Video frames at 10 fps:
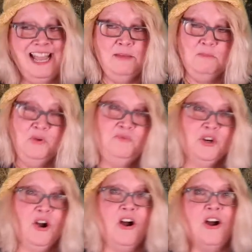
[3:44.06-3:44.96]
And move
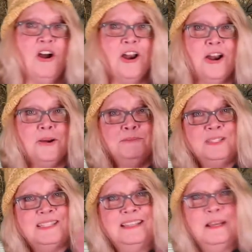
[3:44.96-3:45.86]
your
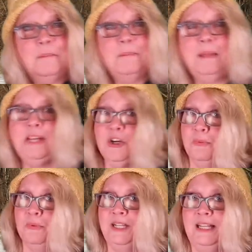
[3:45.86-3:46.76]
arms. Maybe
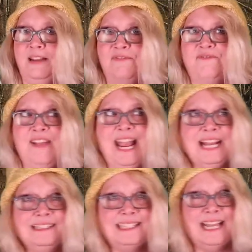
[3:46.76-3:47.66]
you're a really
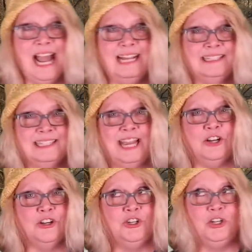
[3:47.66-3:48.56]
fancy ice
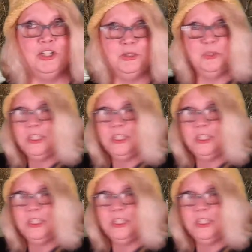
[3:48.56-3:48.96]
skater and you can do a